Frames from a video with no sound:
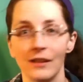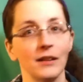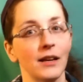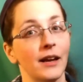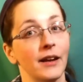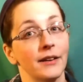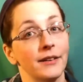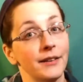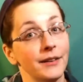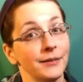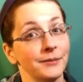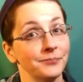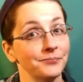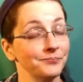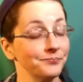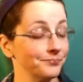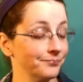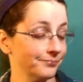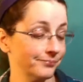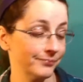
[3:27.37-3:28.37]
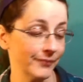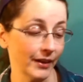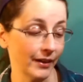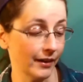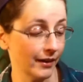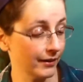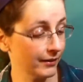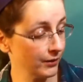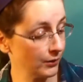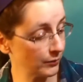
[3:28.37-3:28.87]
I don't know.
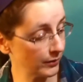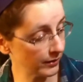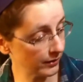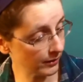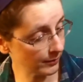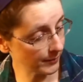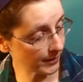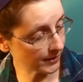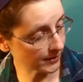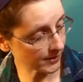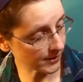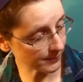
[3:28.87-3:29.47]
I don't know what it all means.